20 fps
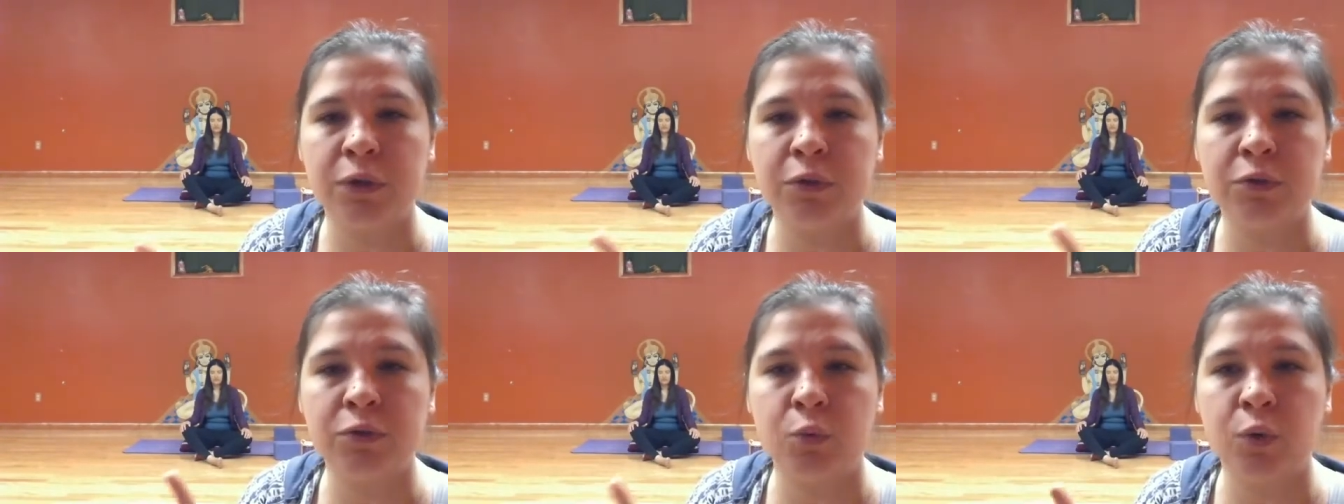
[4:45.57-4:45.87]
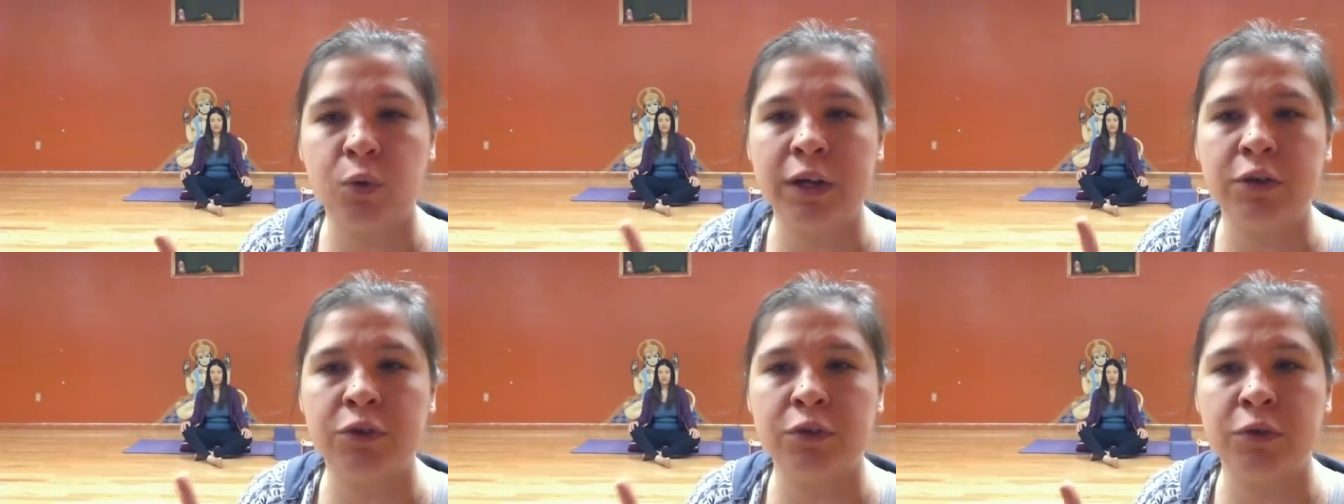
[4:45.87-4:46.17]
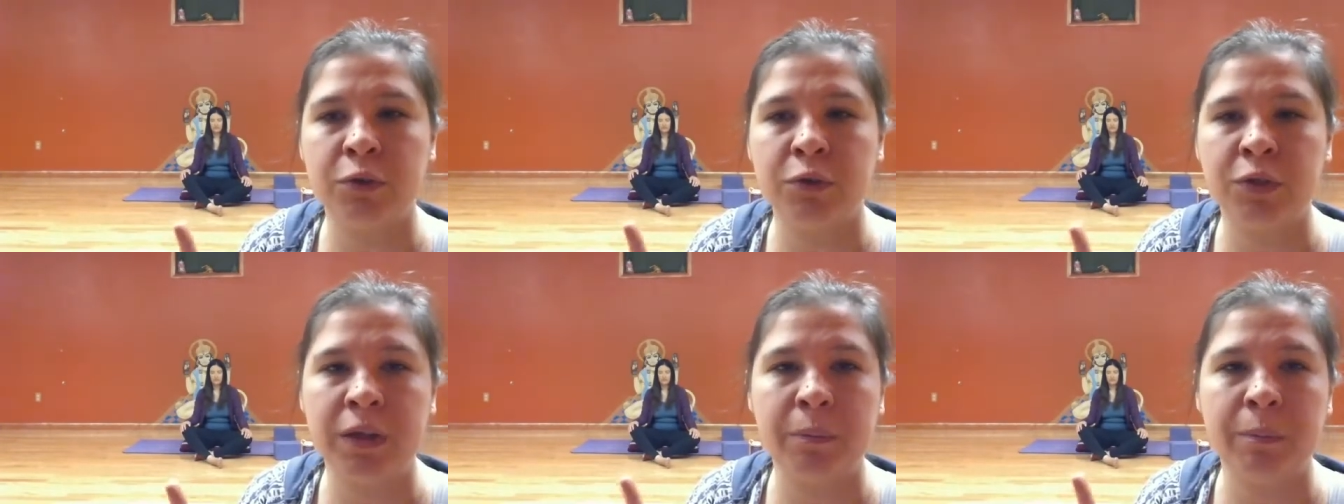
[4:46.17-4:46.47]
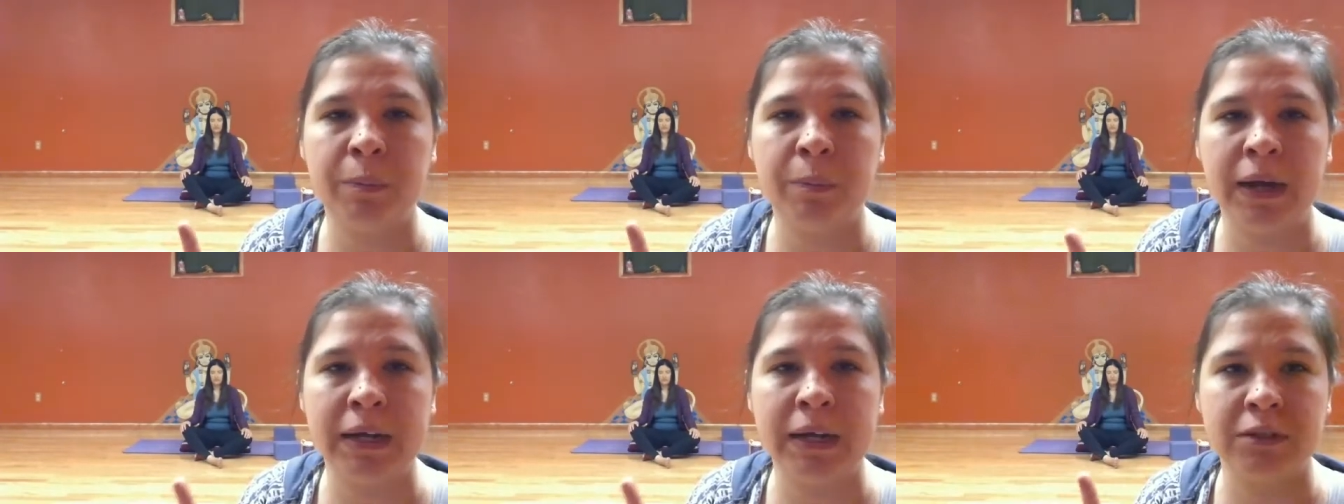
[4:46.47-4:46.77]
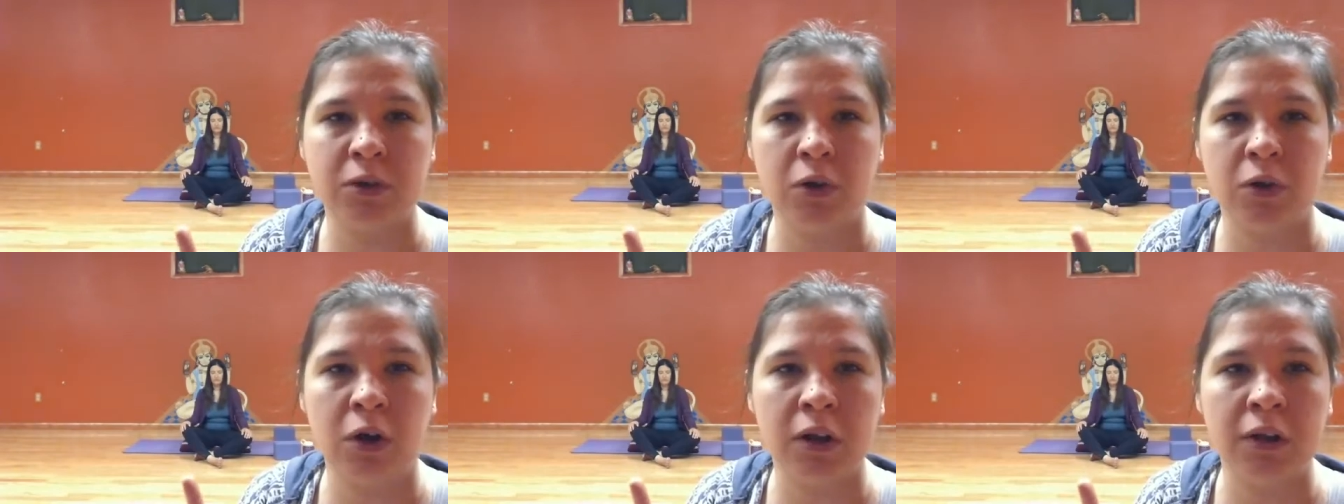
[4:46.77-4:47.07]
There's one truth that
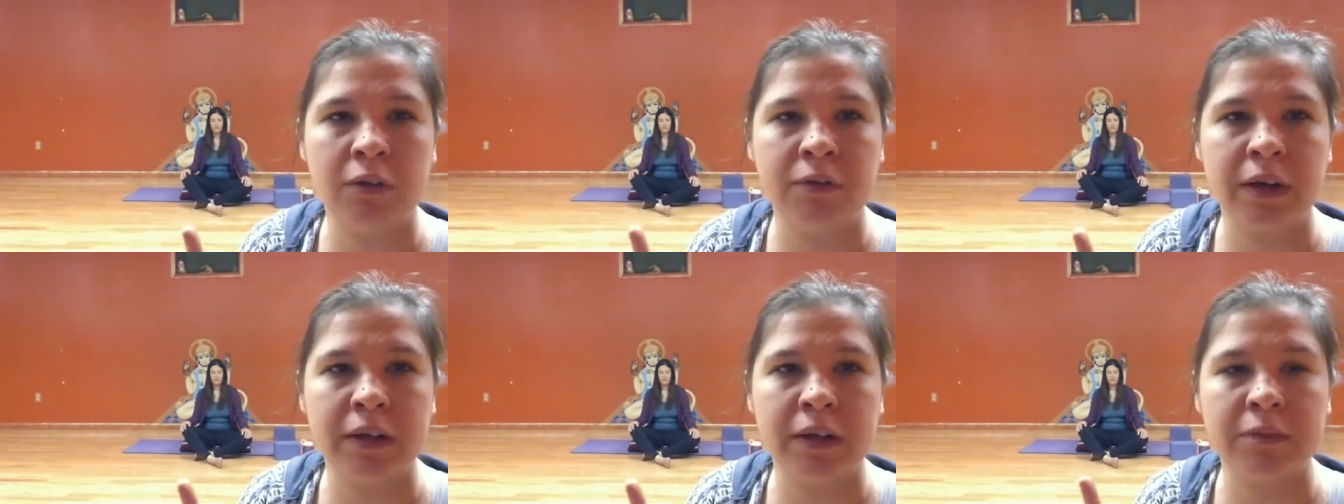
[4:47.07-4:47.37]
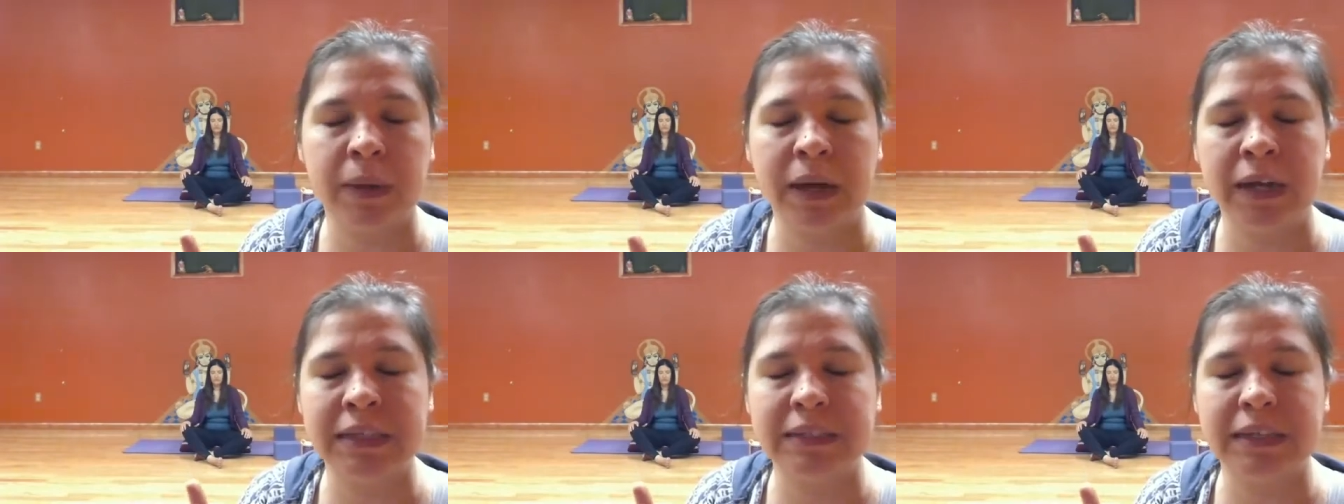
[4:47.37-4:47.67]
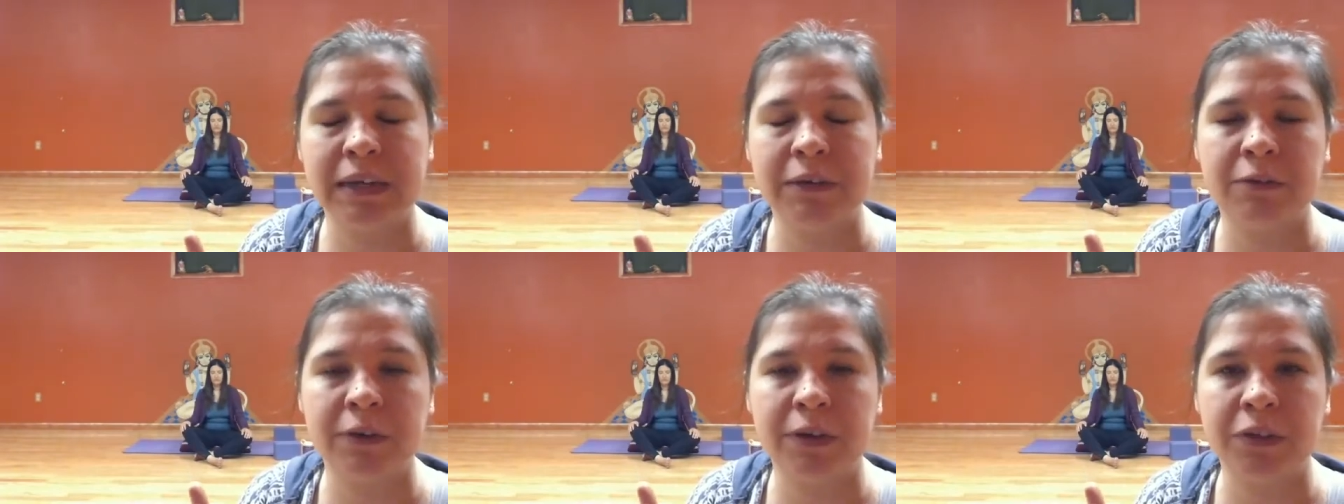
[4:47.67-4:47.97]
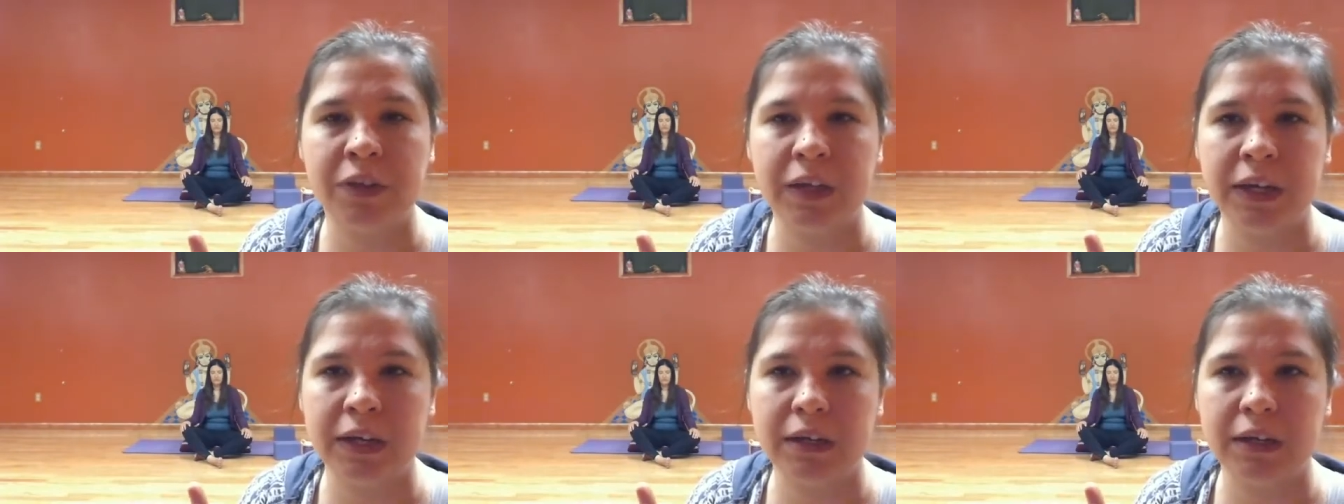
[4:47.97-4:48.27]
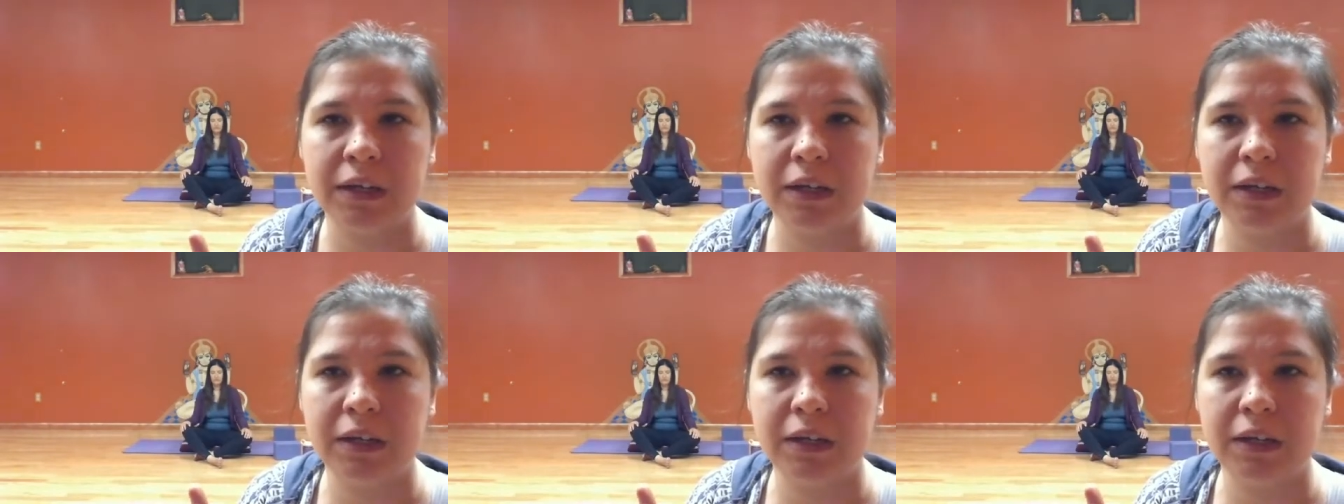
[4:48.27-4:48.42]
binds all of us, binds everything.